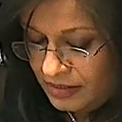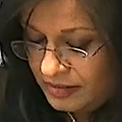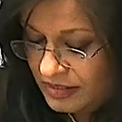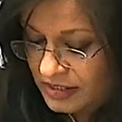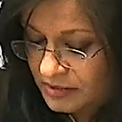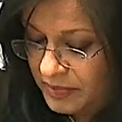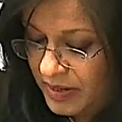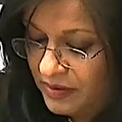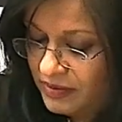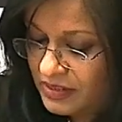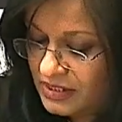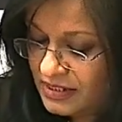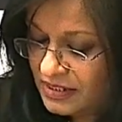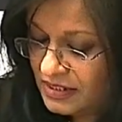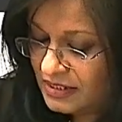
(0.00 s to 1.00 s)
The
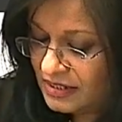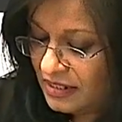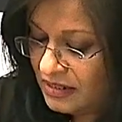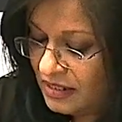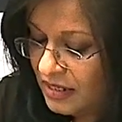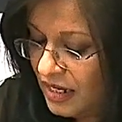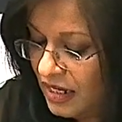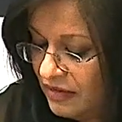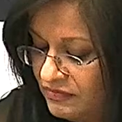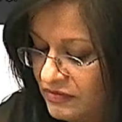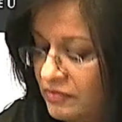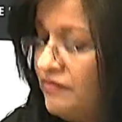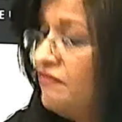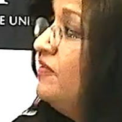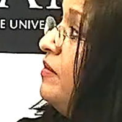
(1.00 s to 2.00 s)
experiences in the lives
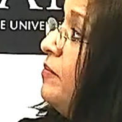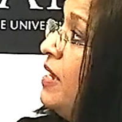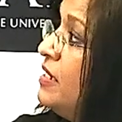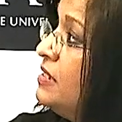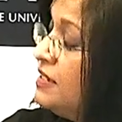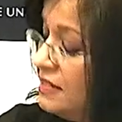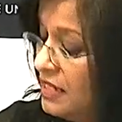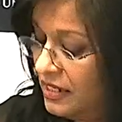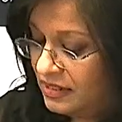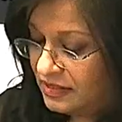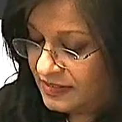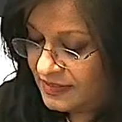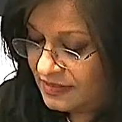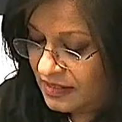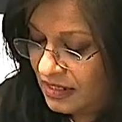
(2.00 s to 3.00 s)
of the female
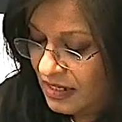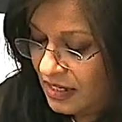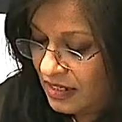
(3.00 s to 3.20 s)
saints